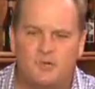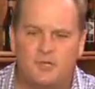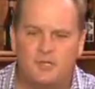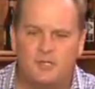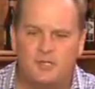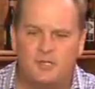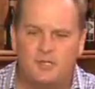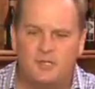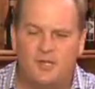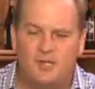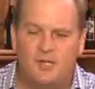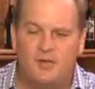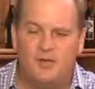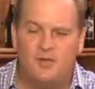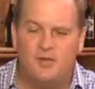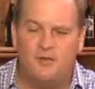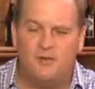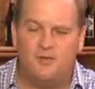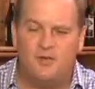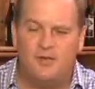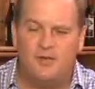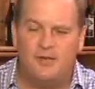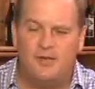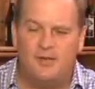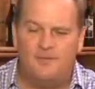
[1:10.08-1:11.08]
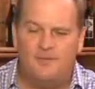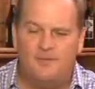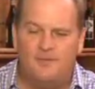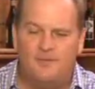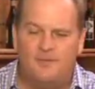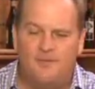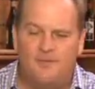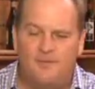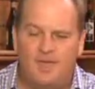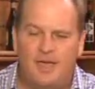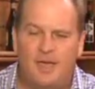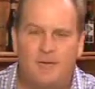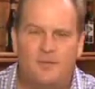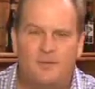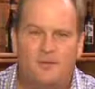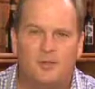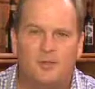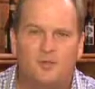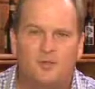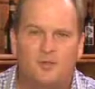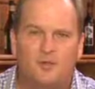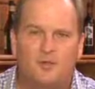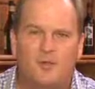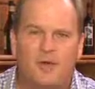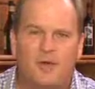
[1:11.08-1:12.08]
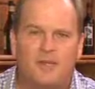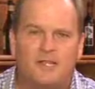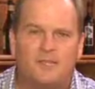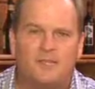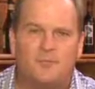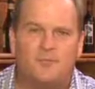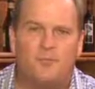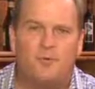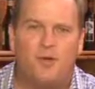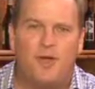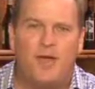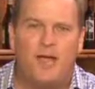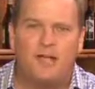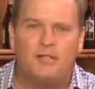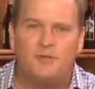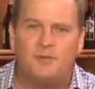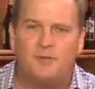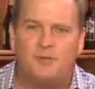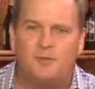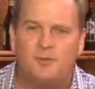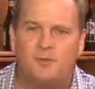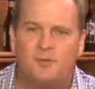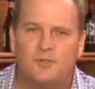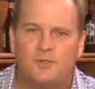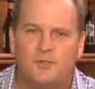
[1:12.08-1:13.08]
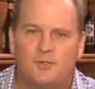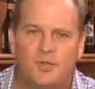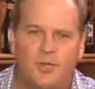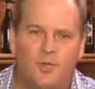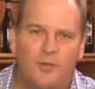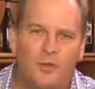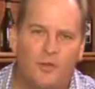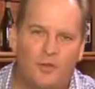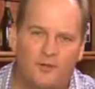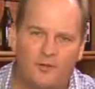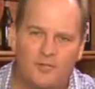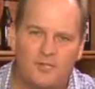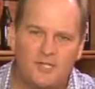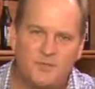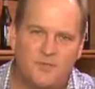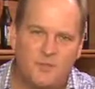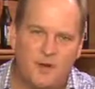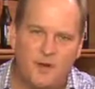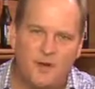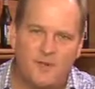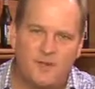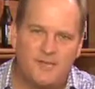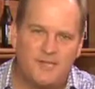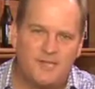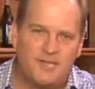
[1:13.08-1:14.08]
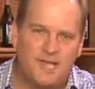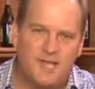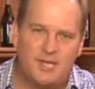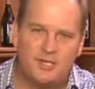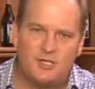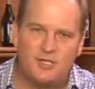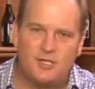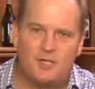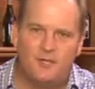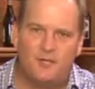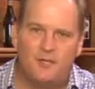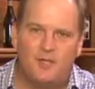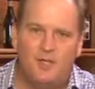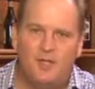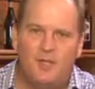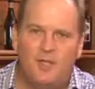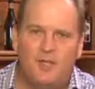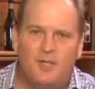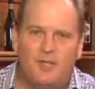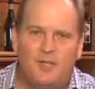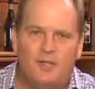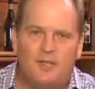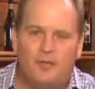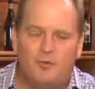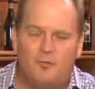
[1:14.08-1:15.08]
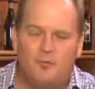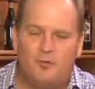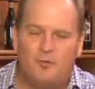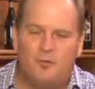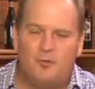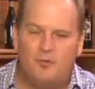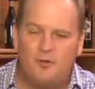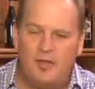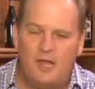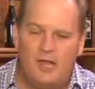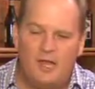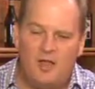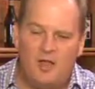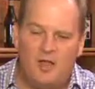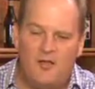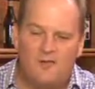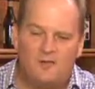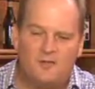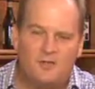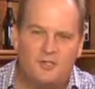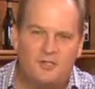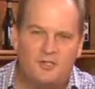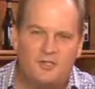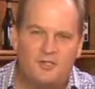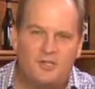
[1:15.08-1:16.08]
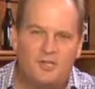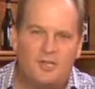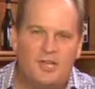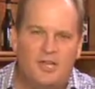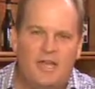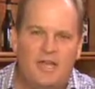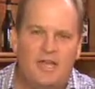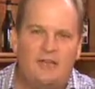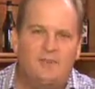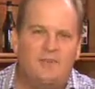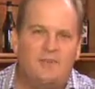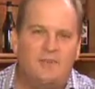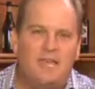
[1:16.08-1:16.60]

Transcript: really came a little bit by surprise. We were doing a lot of experimentation. We were really after a certain kind of